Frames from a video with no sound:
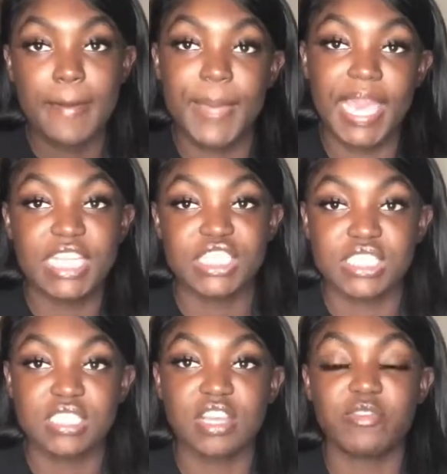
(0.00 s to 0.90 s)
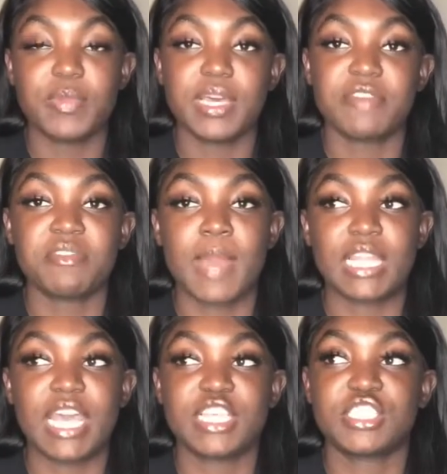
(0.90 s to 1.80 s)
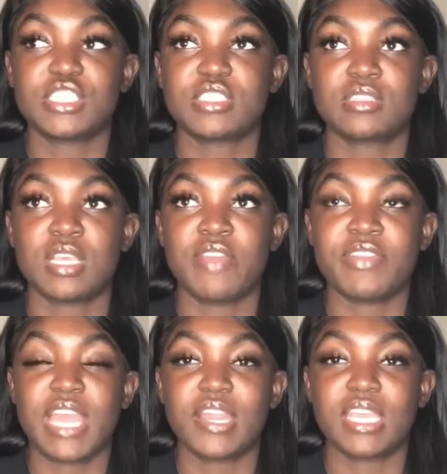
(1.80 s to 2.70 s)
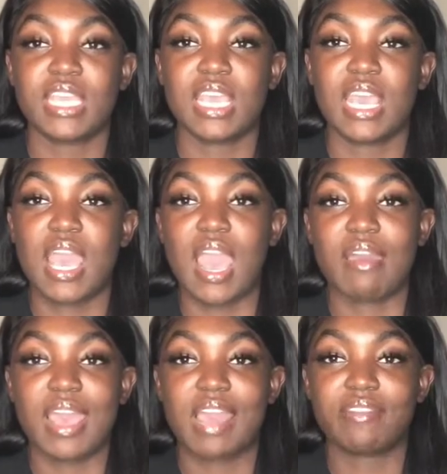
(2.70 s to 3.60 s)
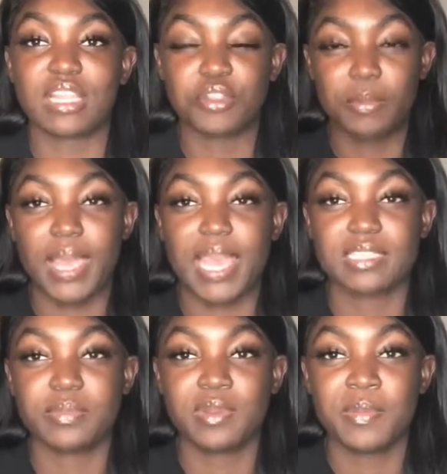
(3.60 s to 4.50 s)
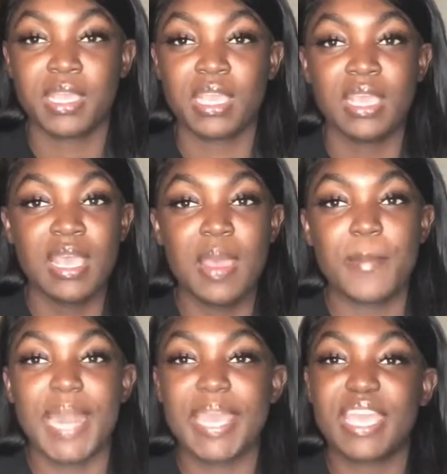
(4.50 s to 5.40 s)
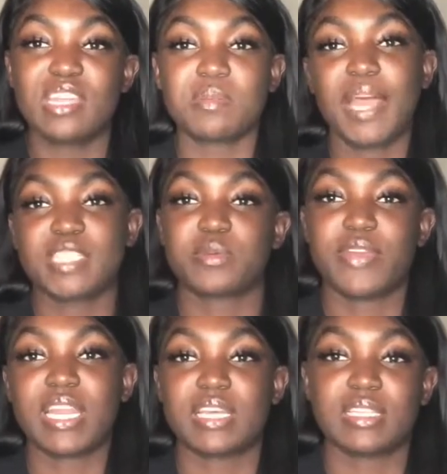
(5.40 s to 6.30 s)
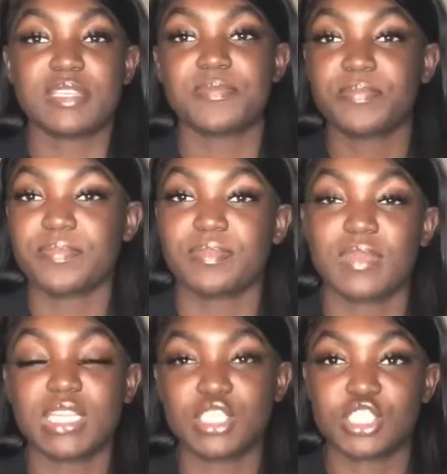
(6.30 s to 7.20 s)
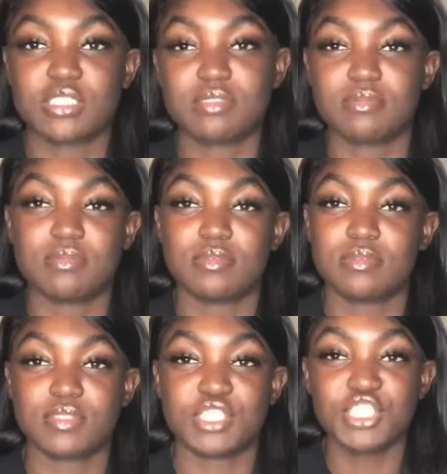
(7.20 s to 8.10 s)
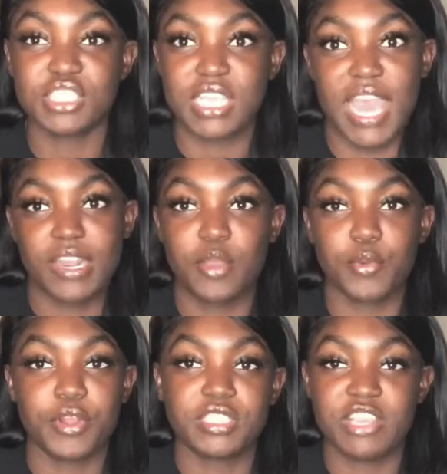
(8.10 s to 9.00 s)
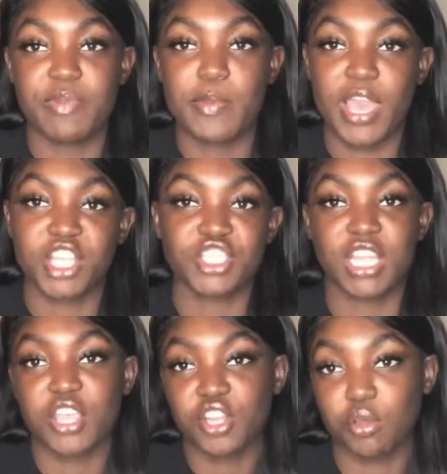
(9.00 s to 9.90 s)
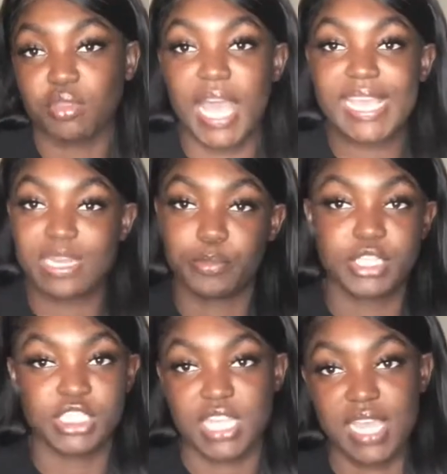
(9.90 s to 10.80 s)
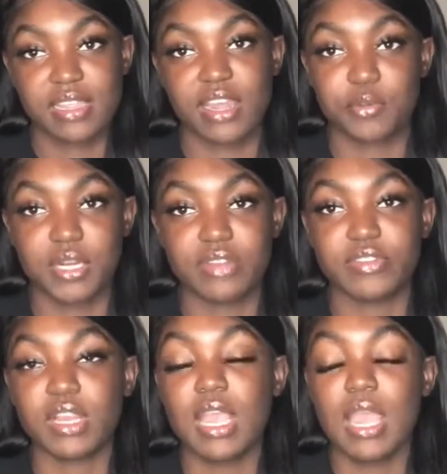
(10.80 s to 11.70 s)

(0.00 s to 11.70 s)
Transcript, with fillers: package and stuff, but for my lashes, every now and again I'll have like little bags to put them in, but I get them like sporadically just just to see how they work, see if people actually like, you know, like and appreciate that or whatever.